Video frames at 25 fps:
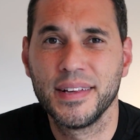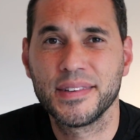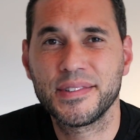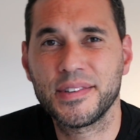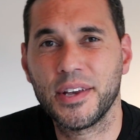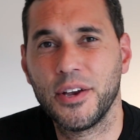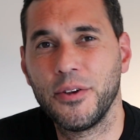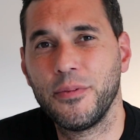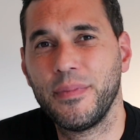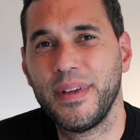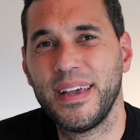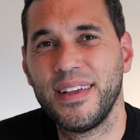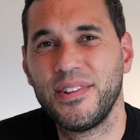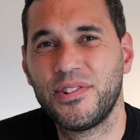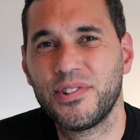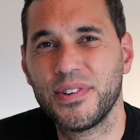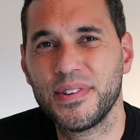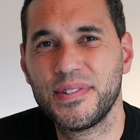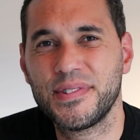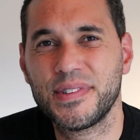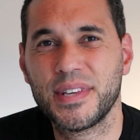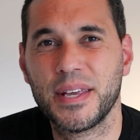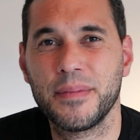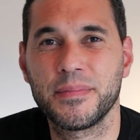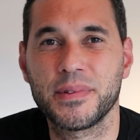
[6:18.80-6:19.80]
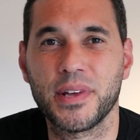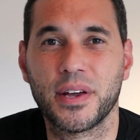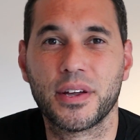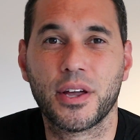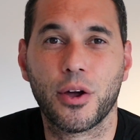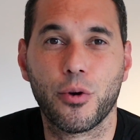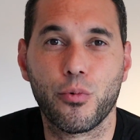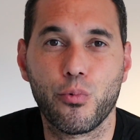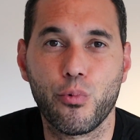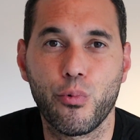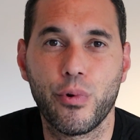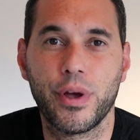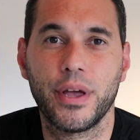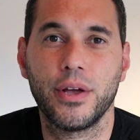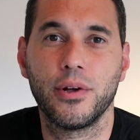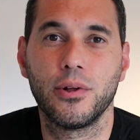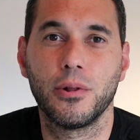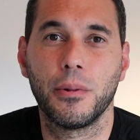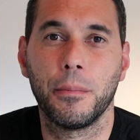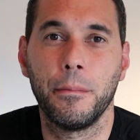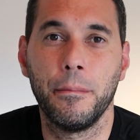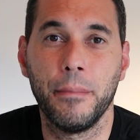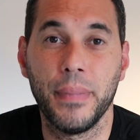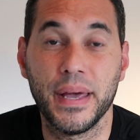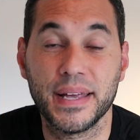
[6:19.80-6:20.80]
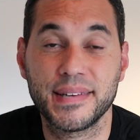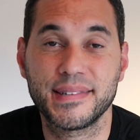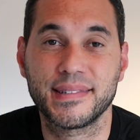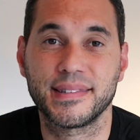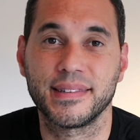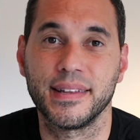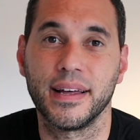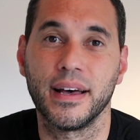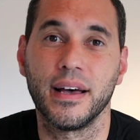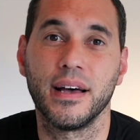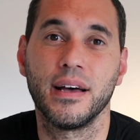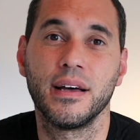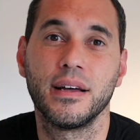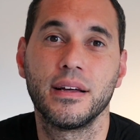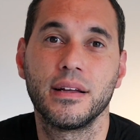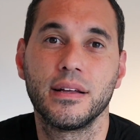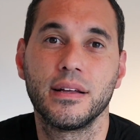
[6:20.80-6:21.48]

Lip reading: So it just seems like a real miss there.